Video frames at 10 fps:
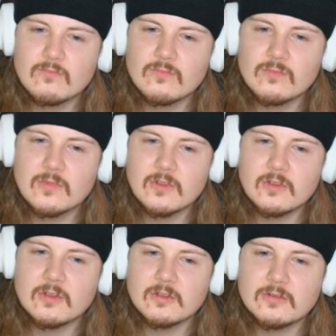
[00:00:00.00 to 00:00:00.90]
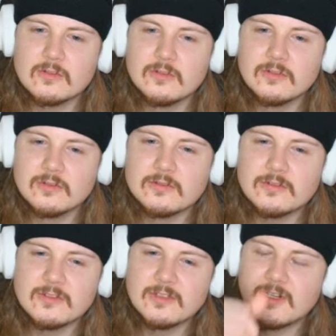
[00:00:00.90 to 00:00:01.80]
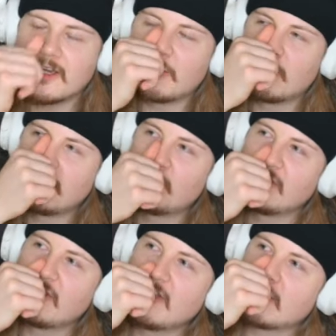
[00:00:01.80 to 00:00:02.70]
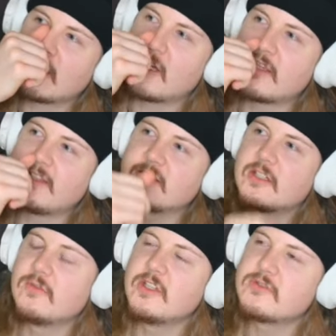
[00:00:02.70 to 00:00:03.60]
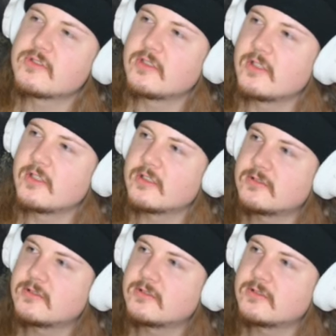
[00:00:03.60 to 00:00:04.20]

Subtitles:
Mm-hmm. Yeah. Do you, one thing that it's kind of interesting, because